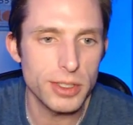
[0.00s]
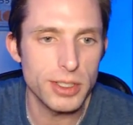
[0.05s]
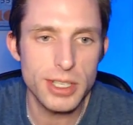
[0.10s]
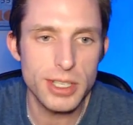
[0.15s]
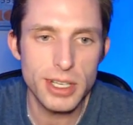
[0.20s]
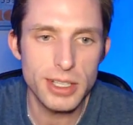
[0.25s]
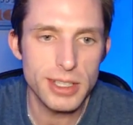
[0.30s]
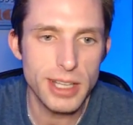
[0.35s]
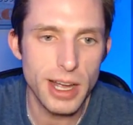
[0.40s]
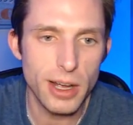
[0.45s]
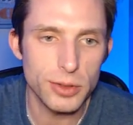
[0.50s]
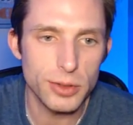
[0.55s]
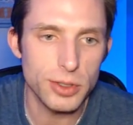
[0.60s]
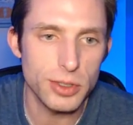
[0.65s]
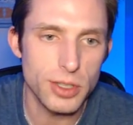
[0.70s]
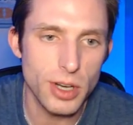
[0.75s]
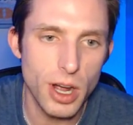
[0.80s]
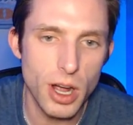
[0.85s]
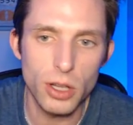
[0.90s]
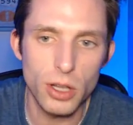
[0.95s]

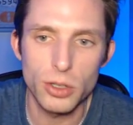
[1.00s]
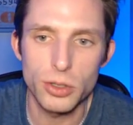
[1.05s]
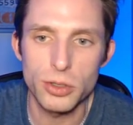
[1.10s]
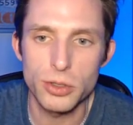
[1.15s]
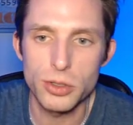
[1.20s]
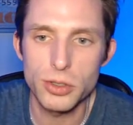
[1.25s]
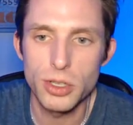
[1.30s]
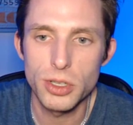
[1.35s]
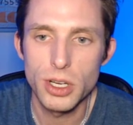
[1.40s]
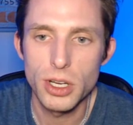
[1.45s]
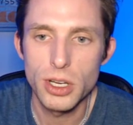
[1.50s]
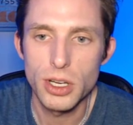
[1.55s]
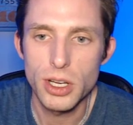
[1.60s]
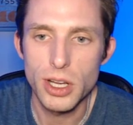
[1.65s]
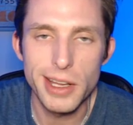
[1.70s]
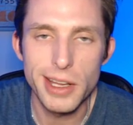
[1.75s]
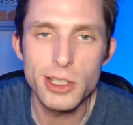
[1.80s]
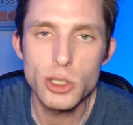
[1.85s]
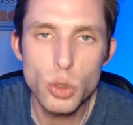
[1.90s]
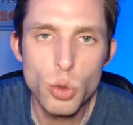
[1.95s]
$10,000
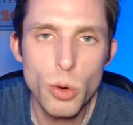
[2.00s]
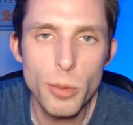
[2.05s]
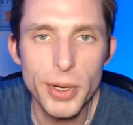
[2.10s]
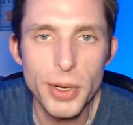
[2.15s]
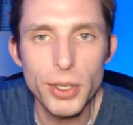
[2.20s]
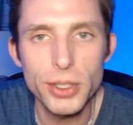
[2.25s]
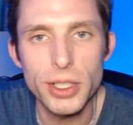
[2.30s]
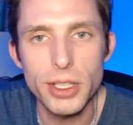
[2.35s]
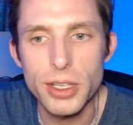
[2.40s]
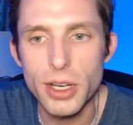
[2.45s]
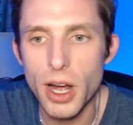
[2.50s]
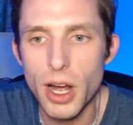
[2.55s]
into $1 million.